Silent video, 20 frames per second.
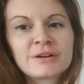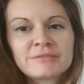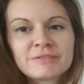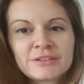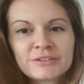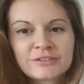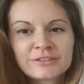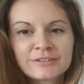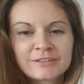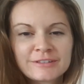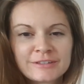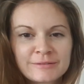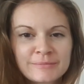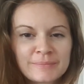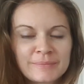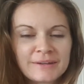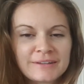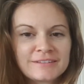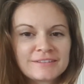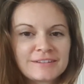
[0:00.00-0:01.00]
I've literally
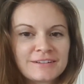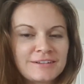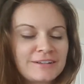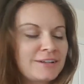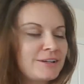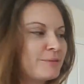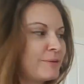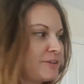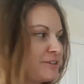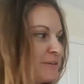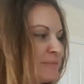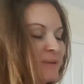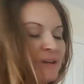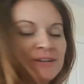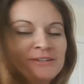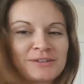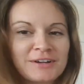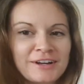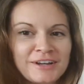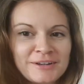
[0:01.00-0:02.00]
been sitting and watching
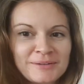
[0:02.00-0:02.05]
paint dry.